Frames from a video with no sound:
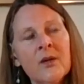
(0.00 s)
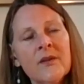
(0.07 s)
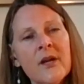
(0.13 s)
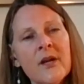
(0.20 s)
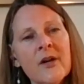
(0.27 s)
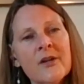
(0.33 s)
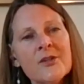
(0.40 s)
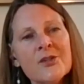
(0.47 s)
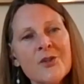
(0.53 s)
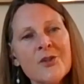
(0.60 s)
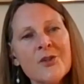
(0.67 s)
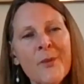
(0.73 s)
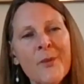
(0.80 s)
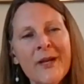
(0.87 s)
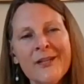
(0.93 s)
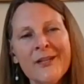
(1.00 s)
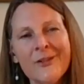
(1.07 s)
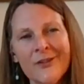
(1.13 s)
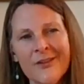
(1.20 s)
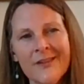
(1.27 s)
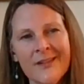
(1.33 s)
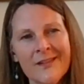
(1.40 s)
there are so many
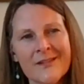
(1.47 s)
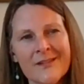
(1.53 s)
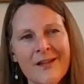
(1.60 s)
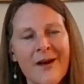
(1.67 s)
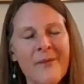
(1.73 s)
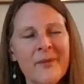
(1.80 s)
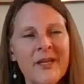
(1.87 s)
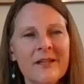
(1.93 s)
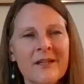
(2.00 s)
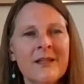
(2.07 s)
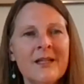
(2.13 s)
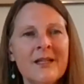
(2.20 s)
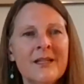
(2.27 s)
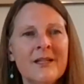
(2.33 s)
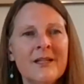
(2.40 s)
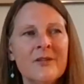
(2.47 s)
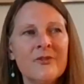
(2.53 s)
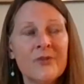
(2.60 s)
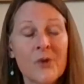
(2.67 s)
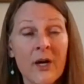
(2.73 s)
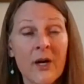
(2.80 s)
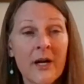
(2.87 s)
good things coming
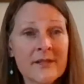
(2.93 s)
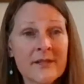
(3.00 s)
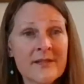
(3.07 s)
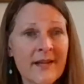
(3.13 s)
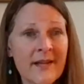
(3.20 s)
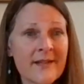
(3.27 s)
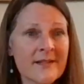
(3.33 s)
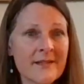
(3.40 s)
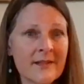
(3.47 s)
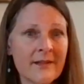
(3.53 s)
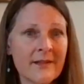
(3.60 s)
for us as